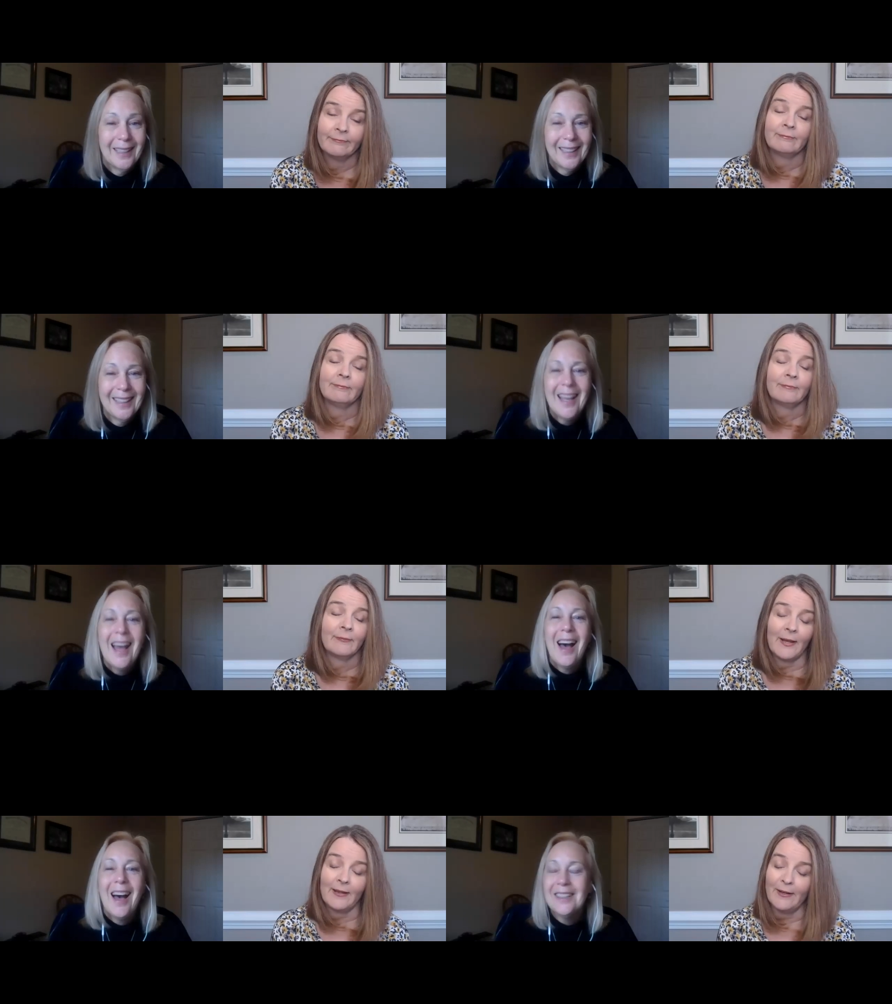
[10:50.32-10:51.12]
Speaker 1: I,
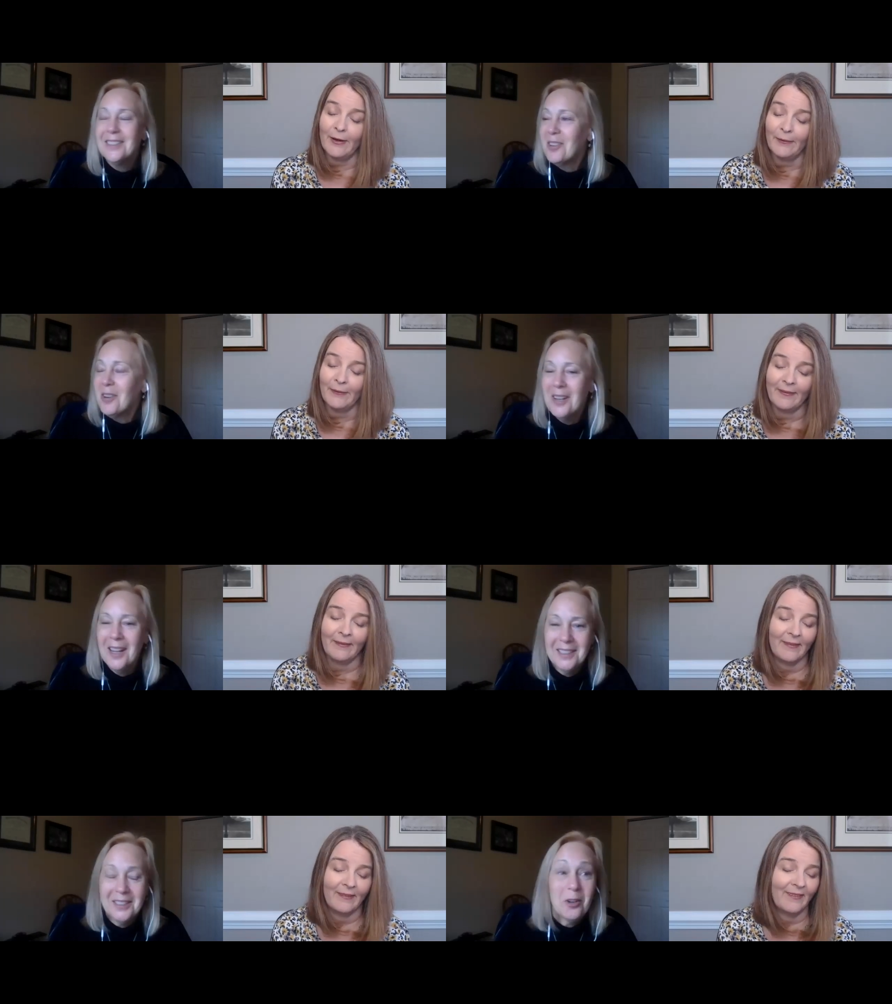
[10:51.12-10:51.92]
know. I
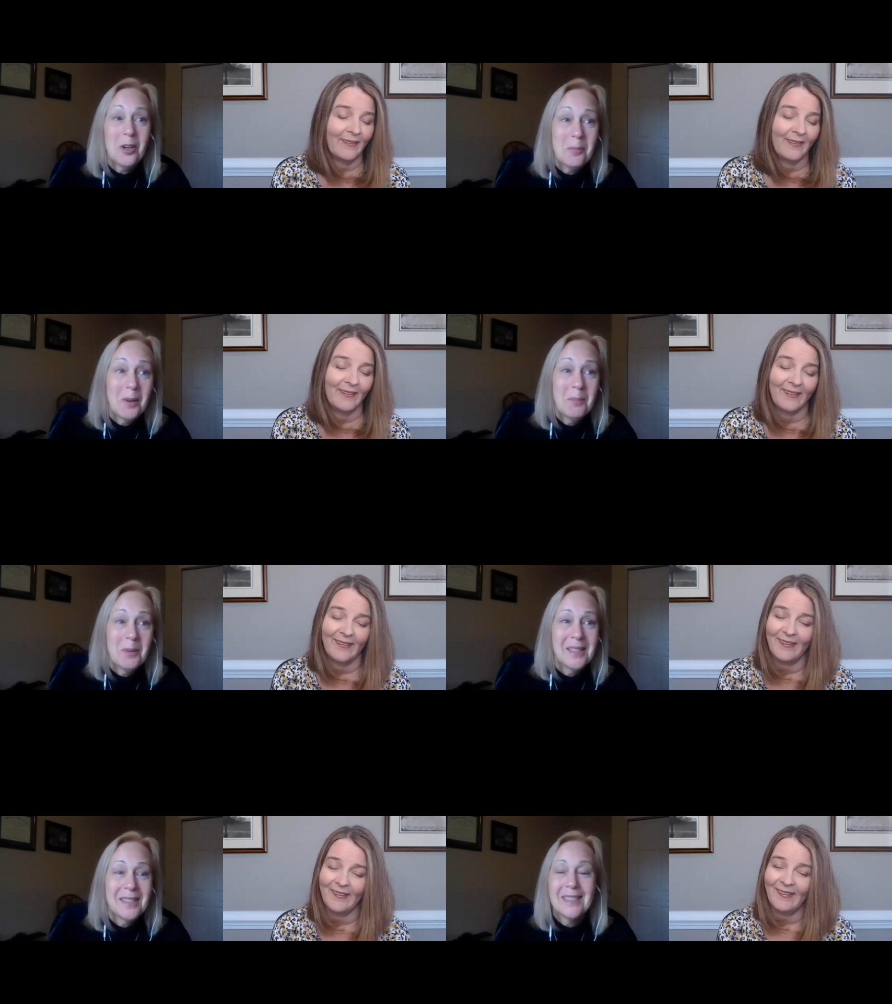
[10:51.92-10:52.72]
started I started my
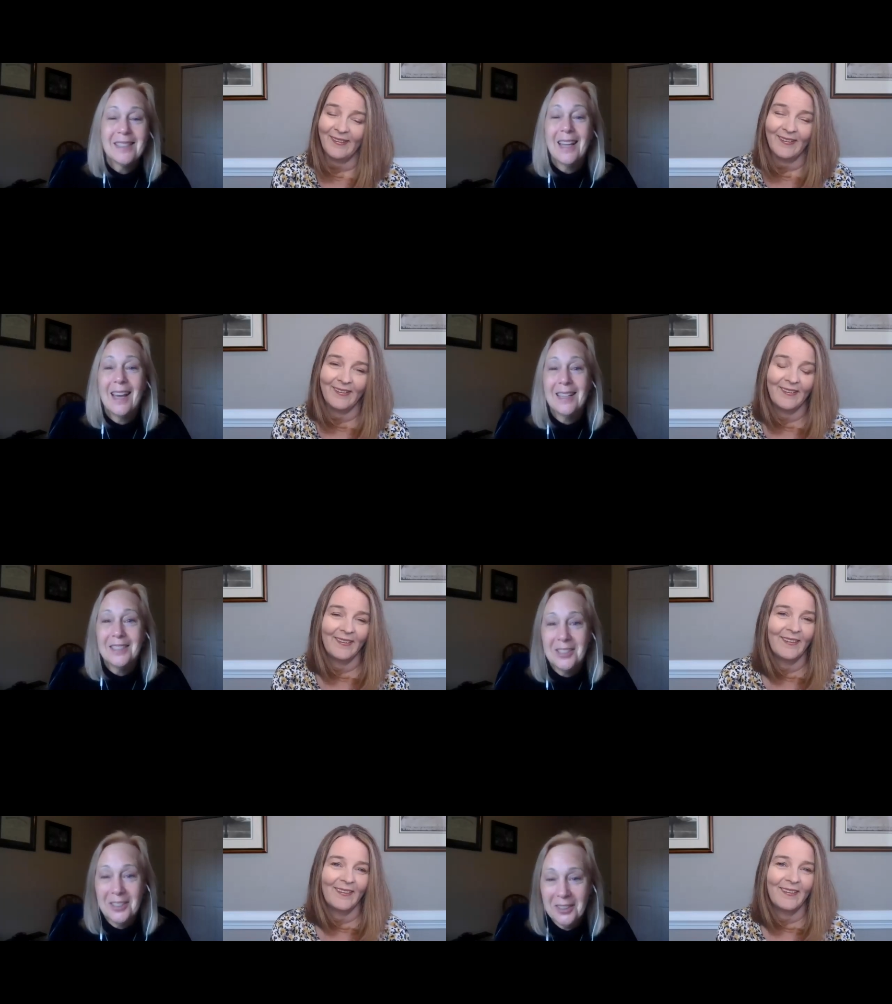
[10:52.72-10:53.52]
business
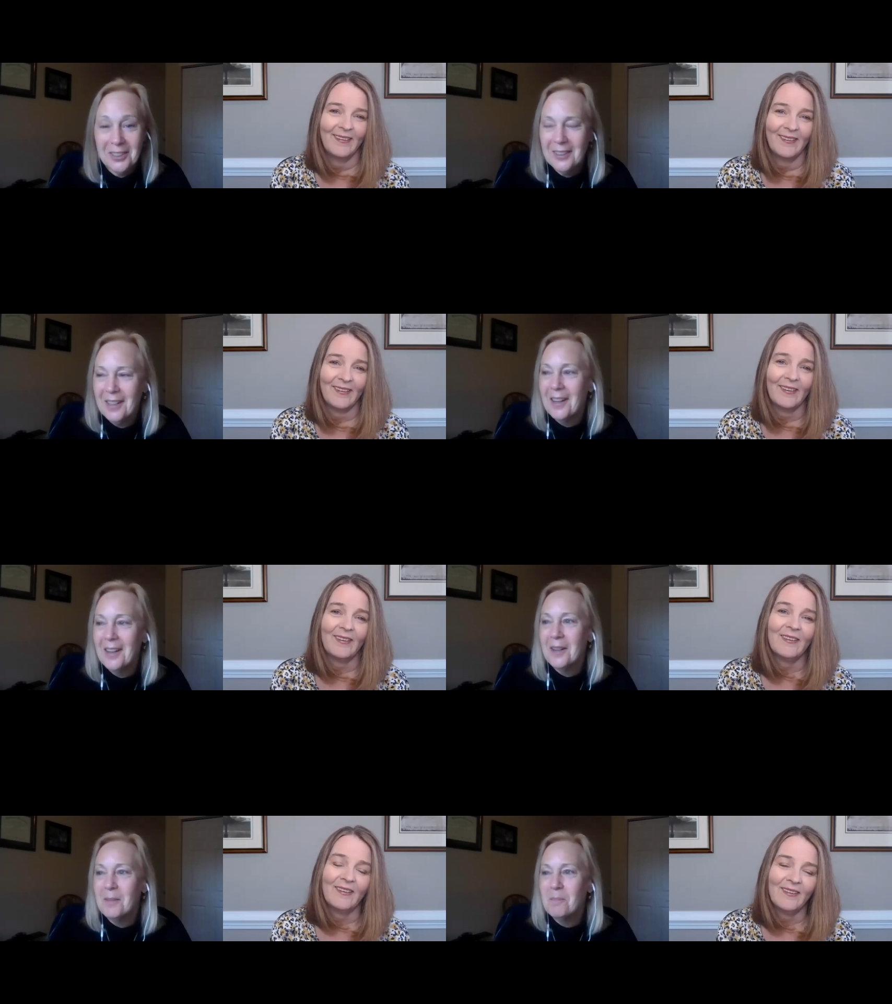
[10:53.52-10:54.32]
last year.
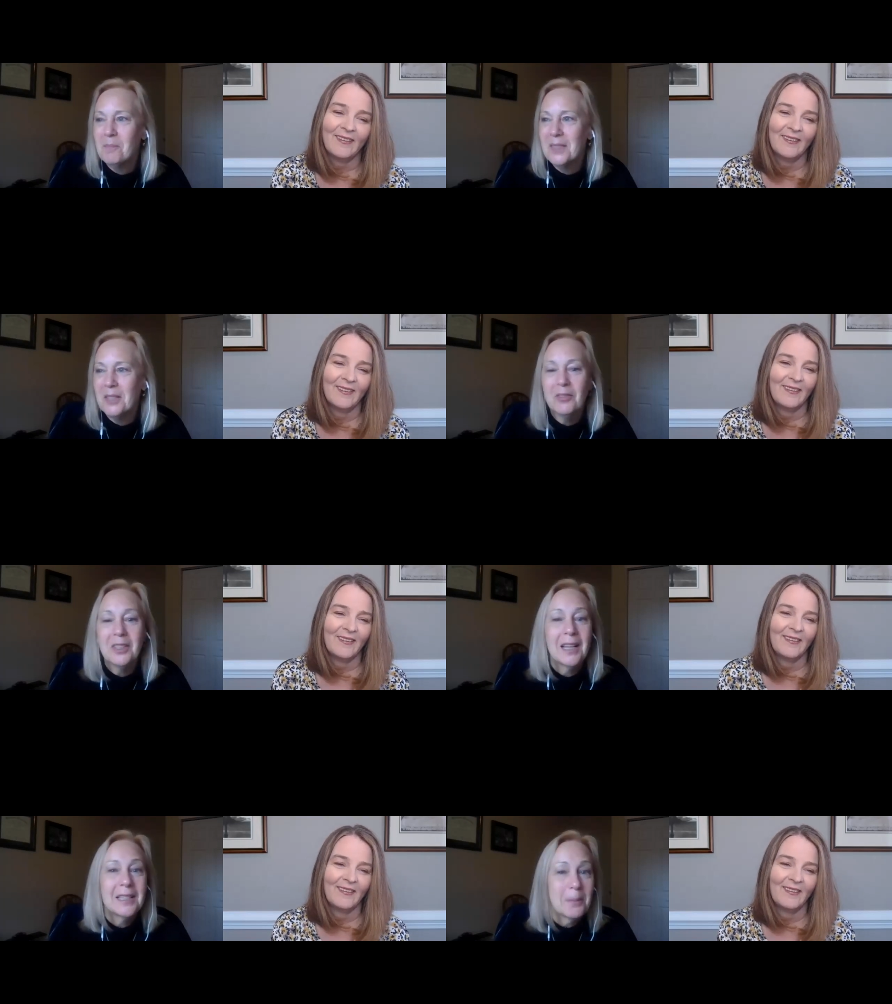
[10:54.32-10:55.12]
Hmm. Um,
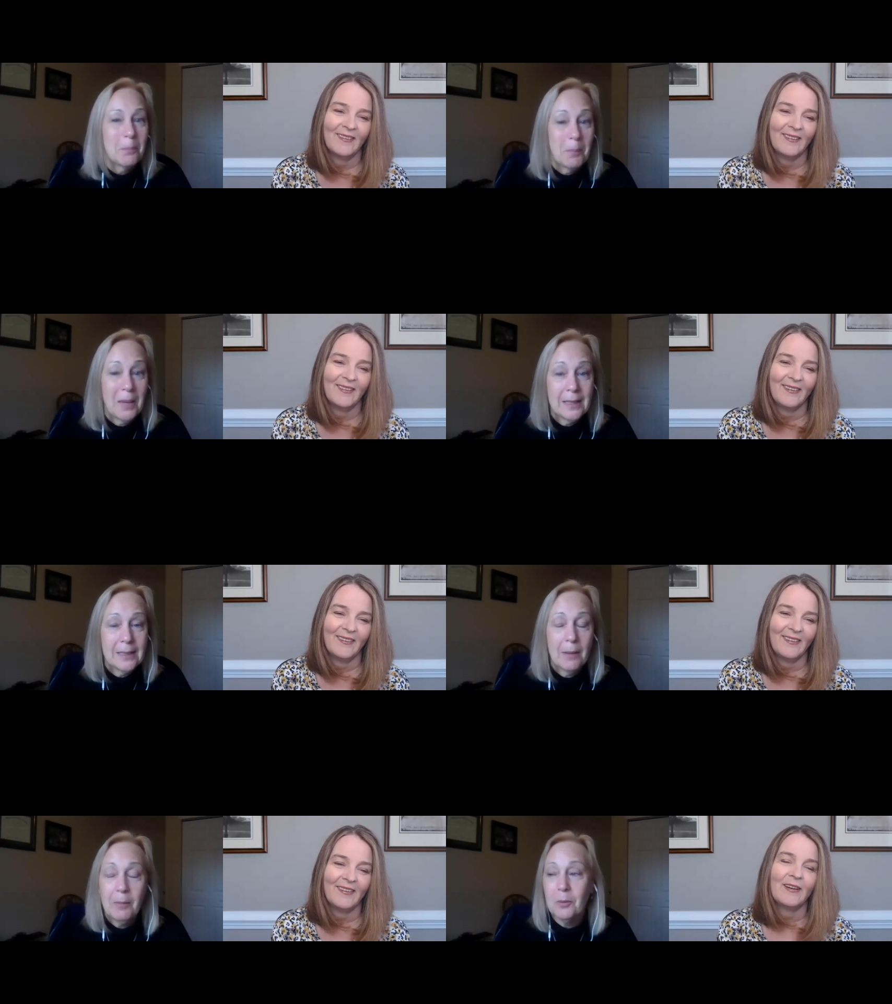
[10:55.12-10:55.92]
didn't realize the
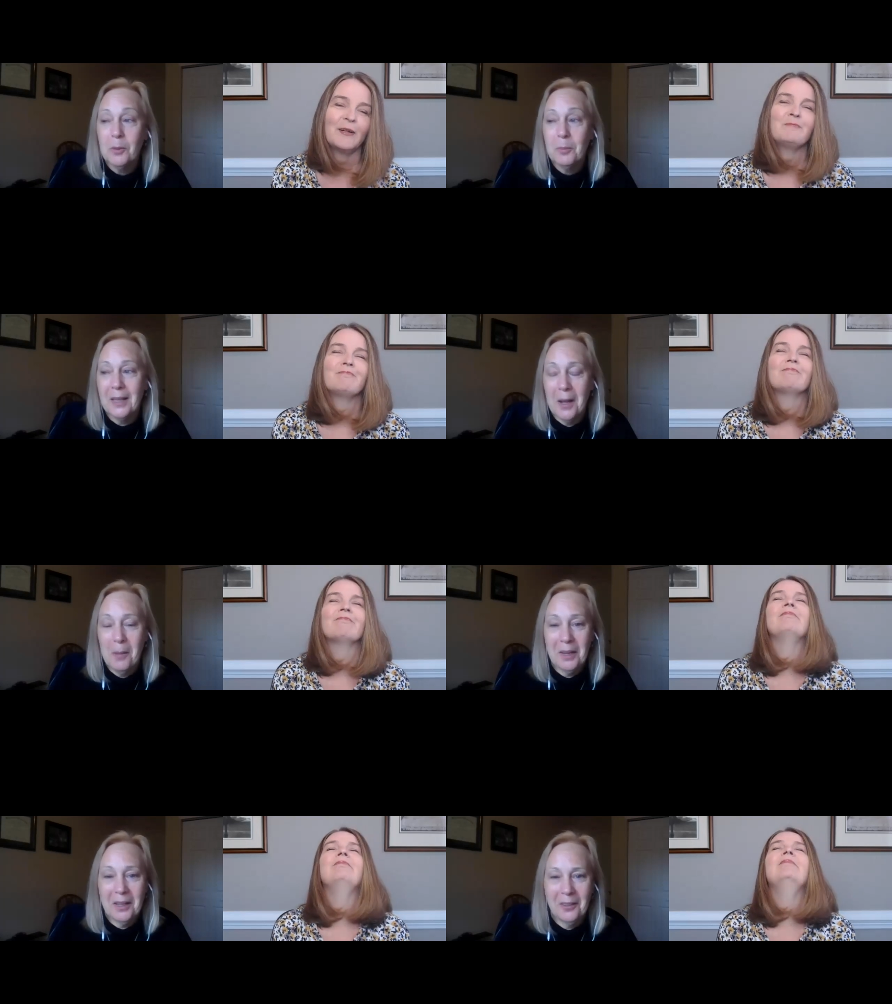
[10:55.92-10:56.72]
pandemic would be
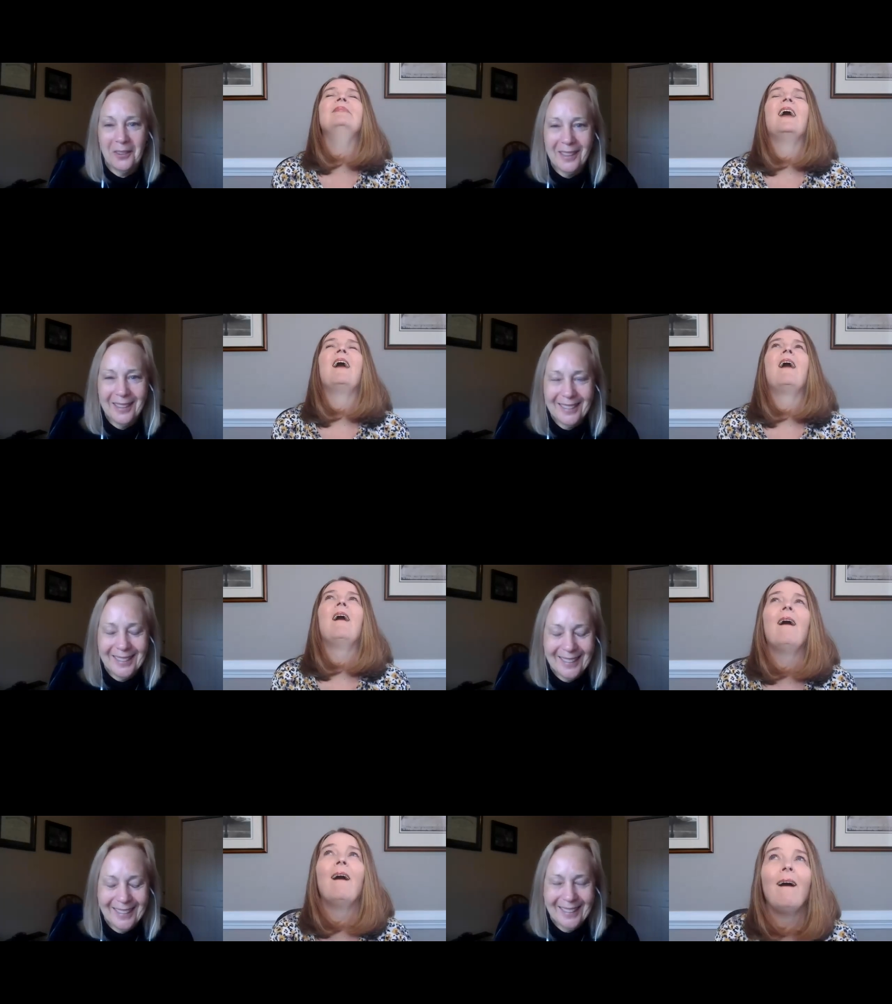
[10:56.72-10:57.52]
coming along.
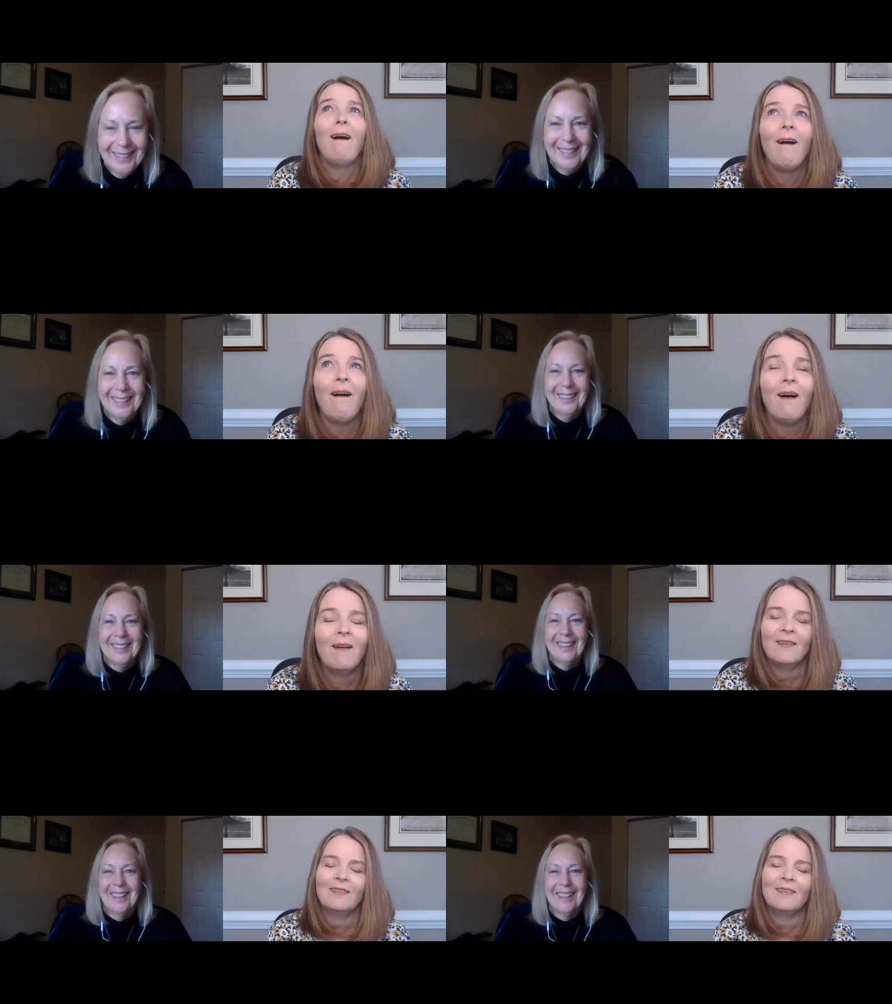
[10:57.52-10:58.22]
oh,